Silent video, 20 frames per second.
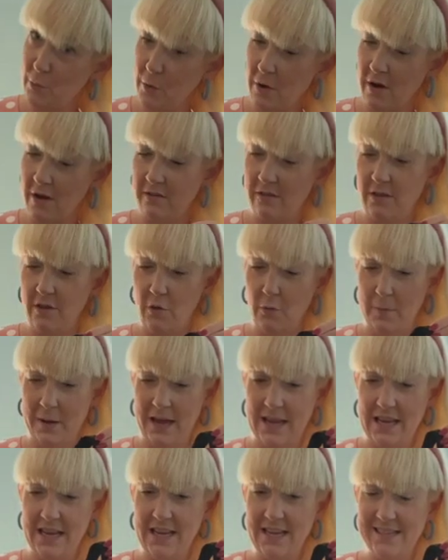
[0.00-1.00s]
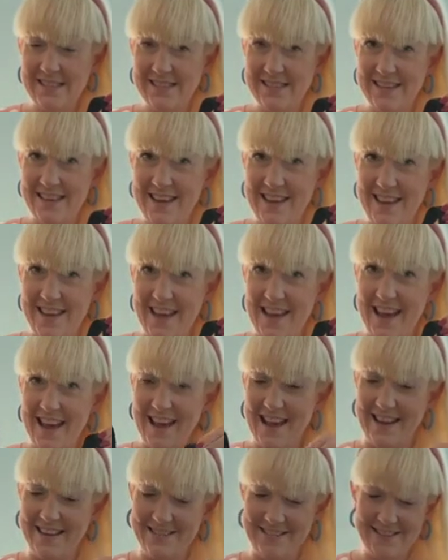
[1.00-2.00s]
worth your pennies.
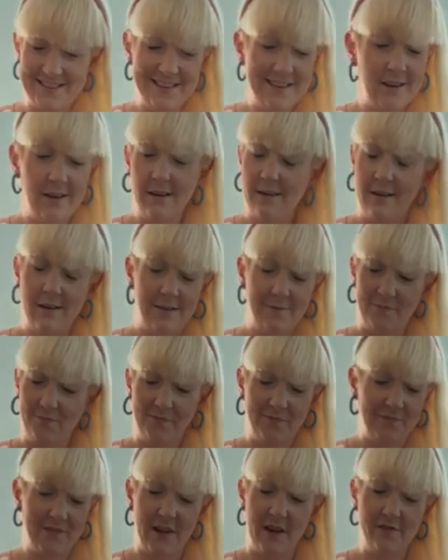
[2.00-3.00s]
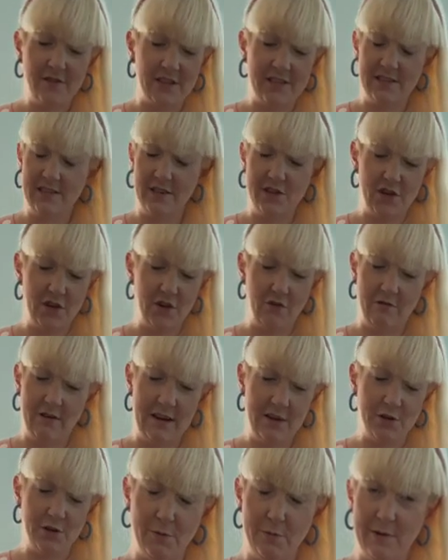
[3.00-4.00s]
And I've done such a
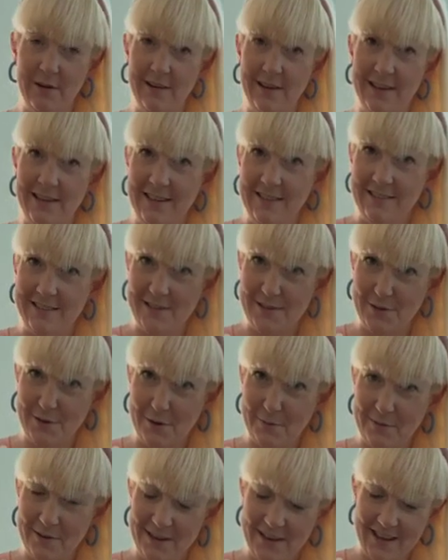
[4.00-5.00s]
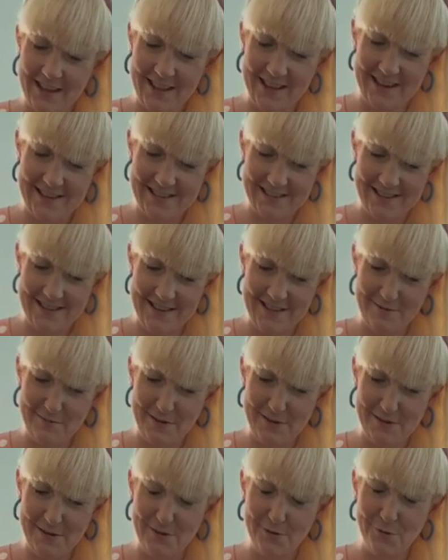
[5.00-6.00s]
great at lining this top. Look at this in the
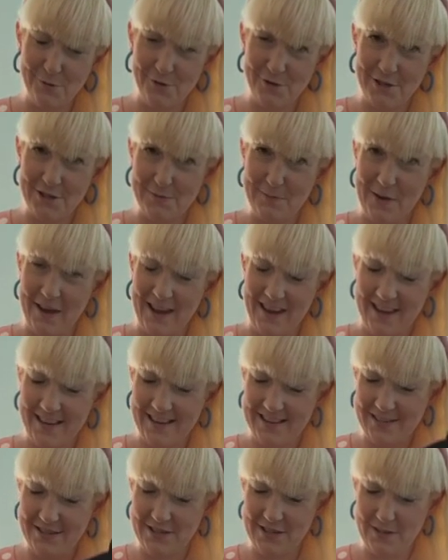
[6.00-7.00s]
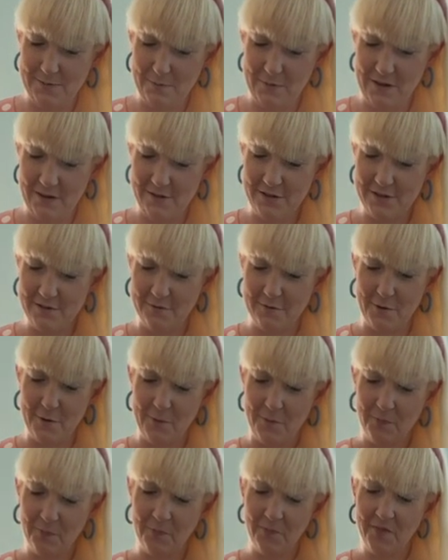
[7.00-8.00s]
most gorgeous pink, it's just beautiful.
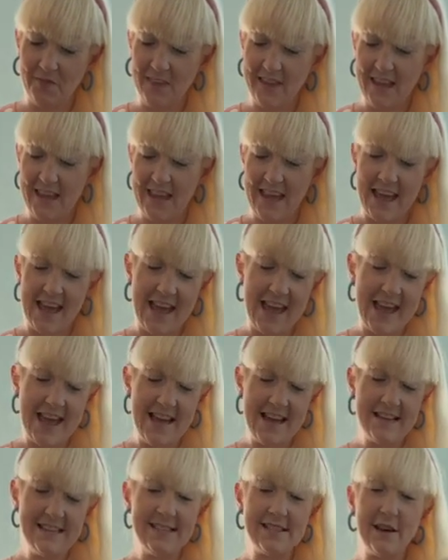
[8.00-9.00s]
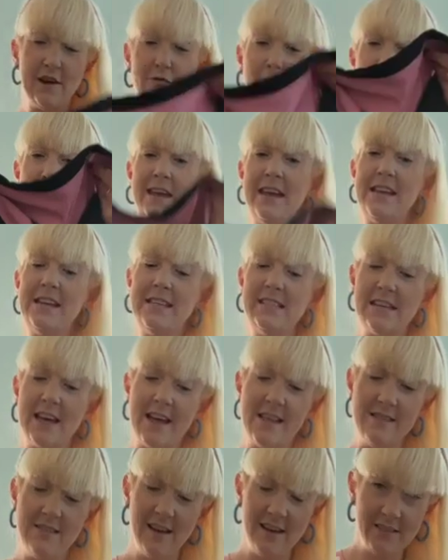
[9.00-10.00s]
And I've made
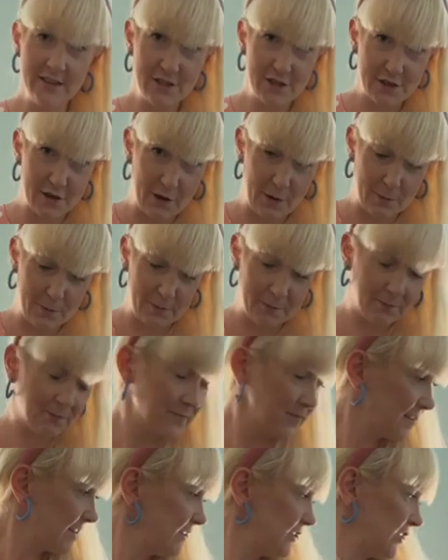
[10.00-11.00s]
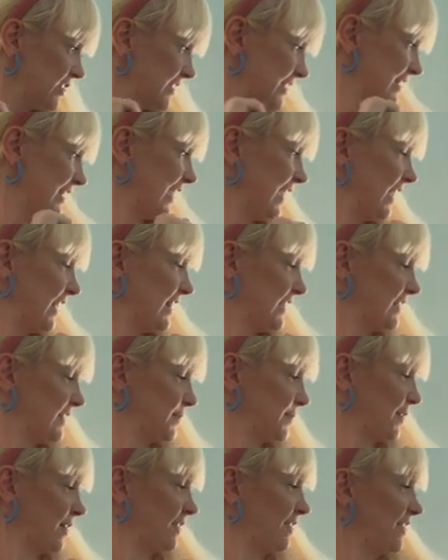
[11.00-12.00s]
another top just like this
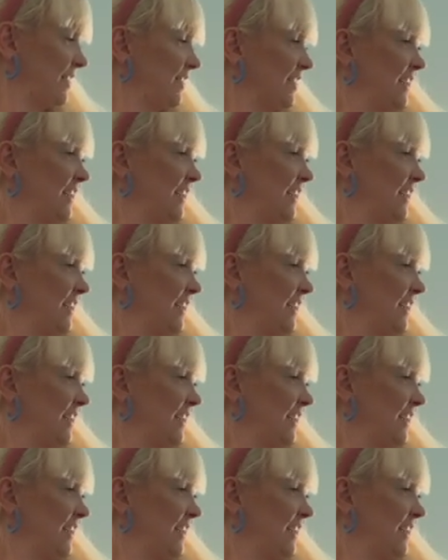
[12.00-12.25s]
one